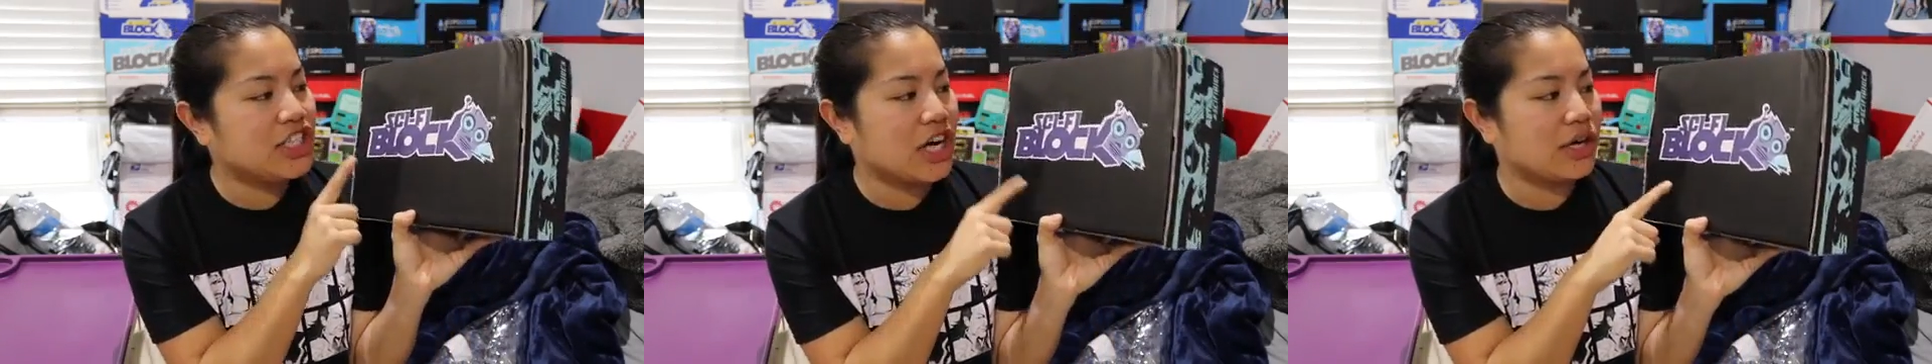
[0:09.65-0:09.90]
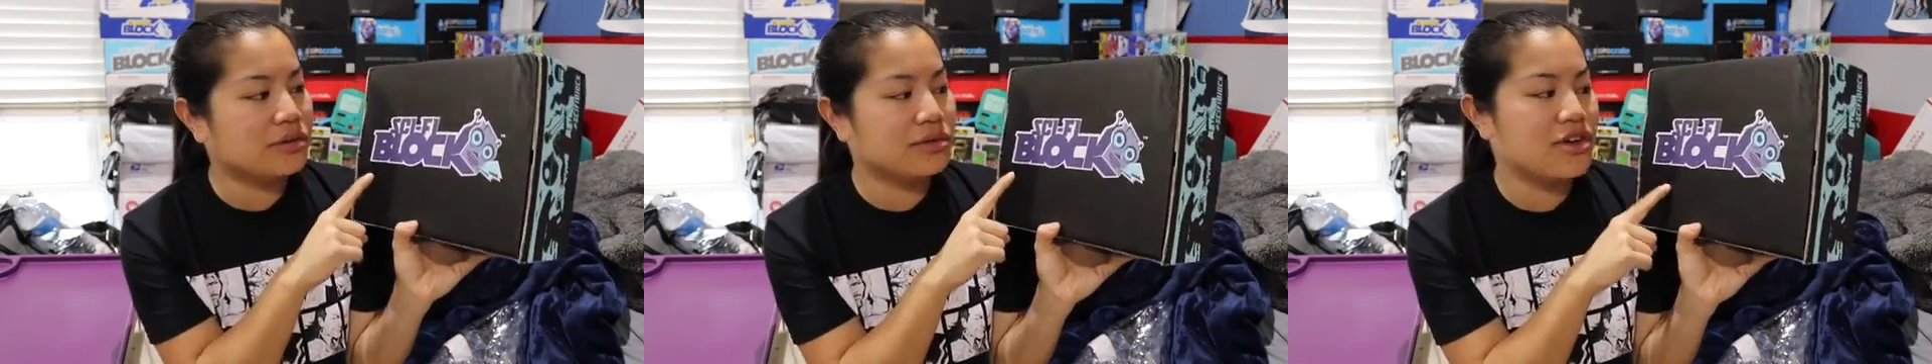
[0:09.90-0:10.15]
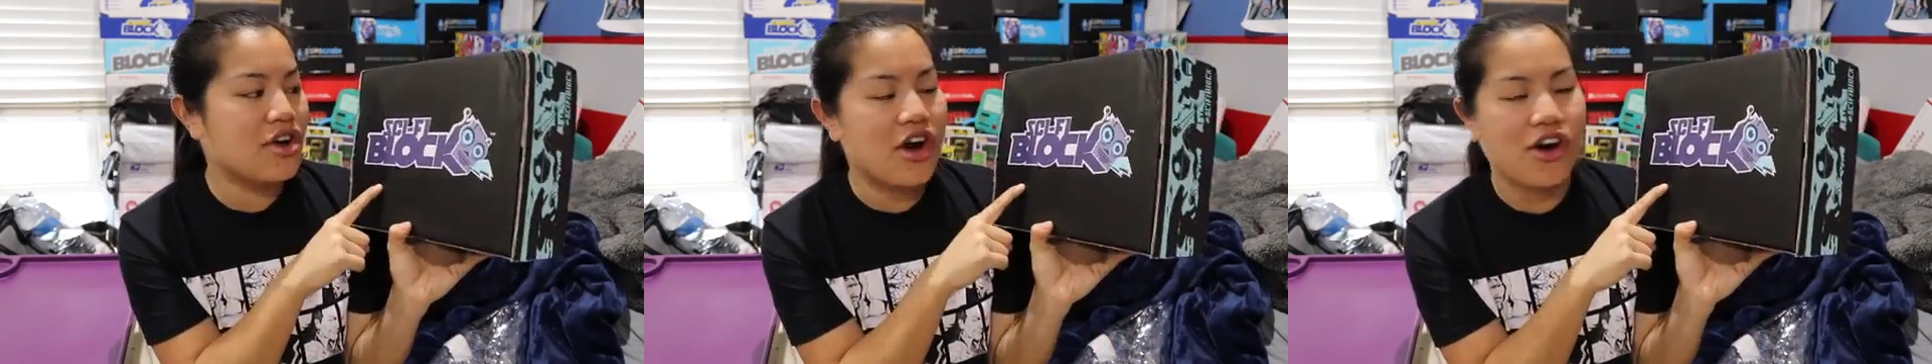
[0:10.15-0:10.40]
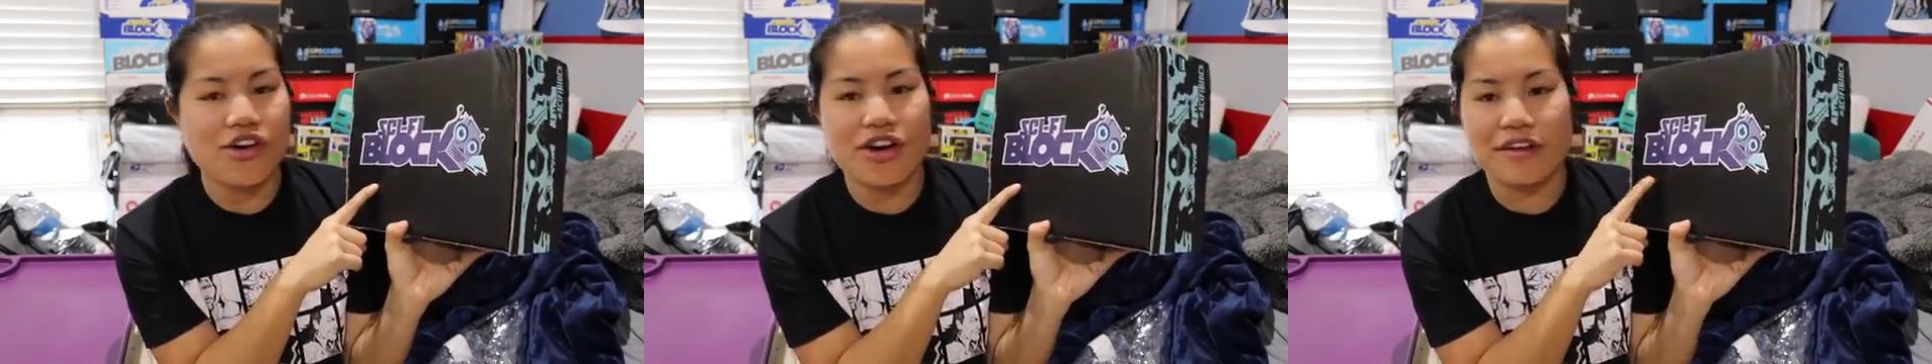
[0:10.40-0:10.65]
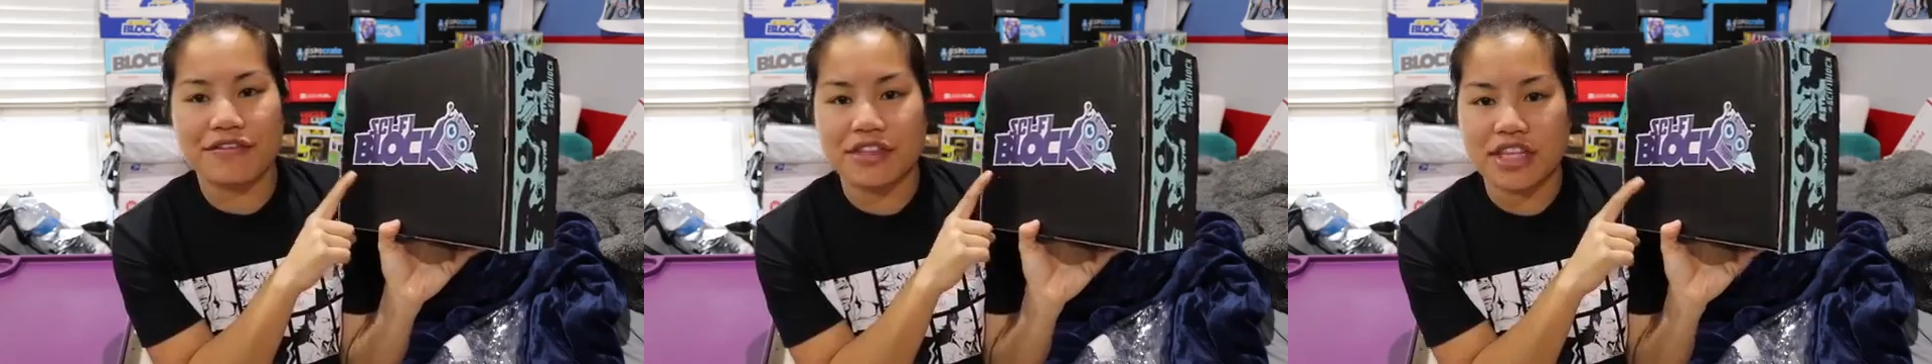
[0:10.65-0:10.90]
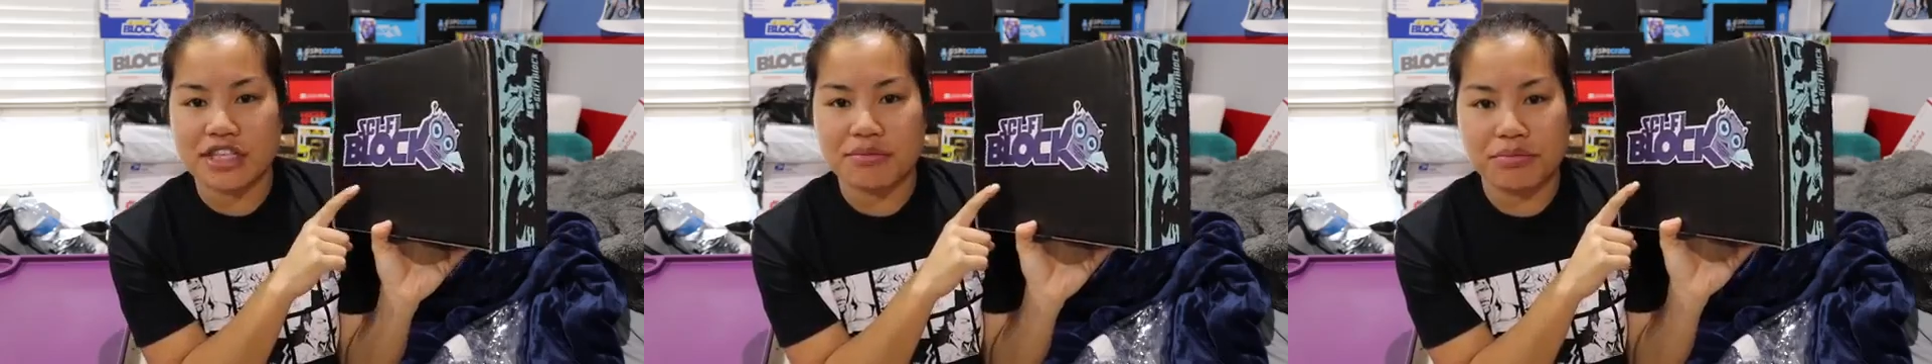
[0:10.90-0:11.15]
don't know if
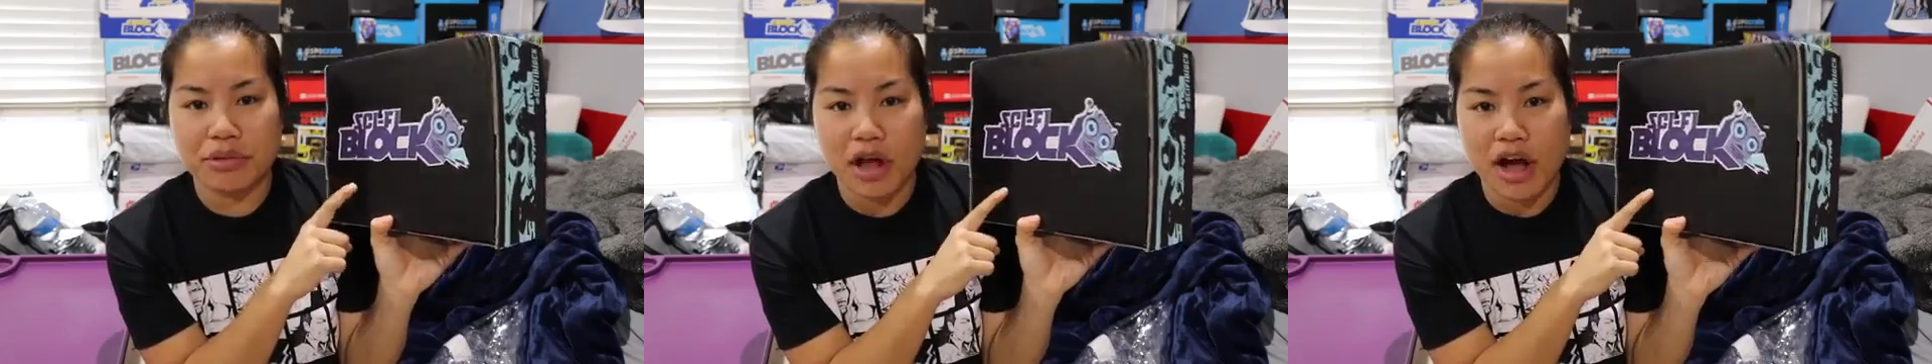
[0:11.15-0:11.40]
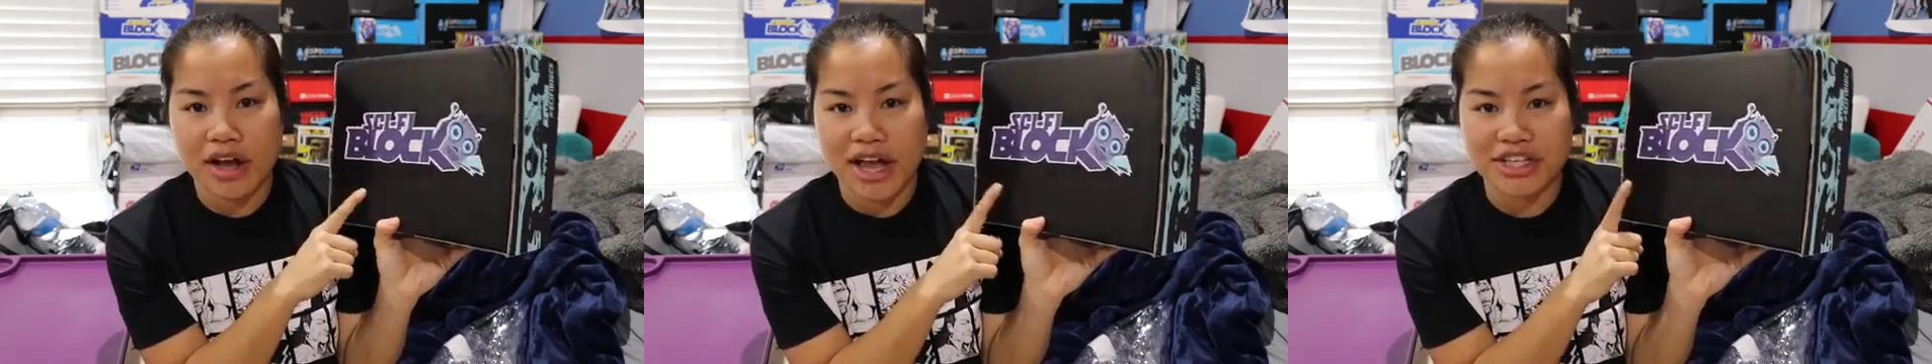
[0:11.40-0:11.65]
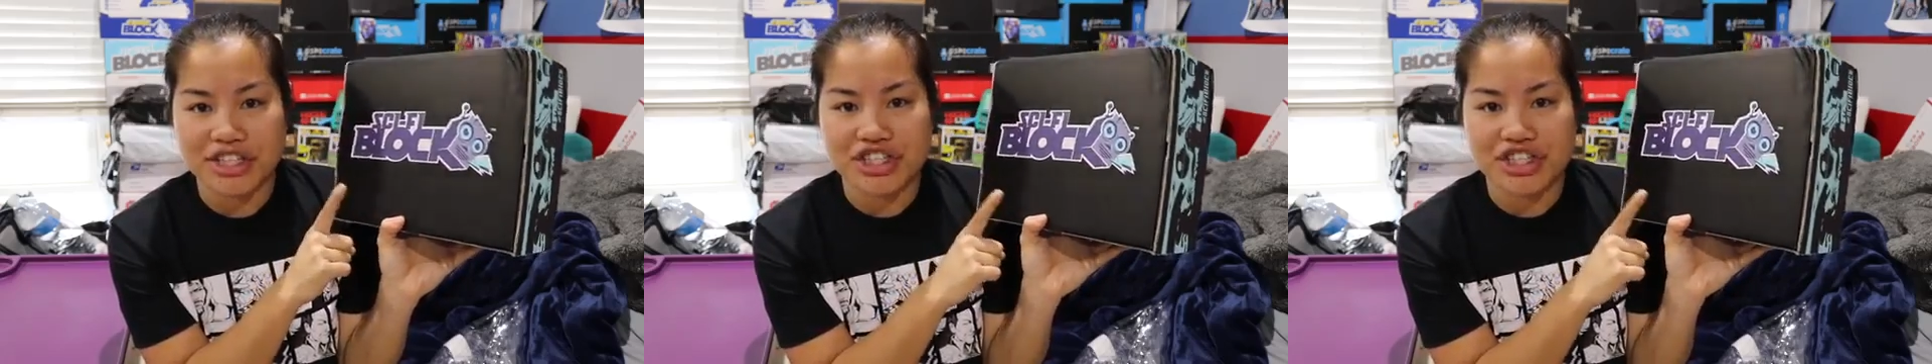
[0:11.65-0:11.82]
this block has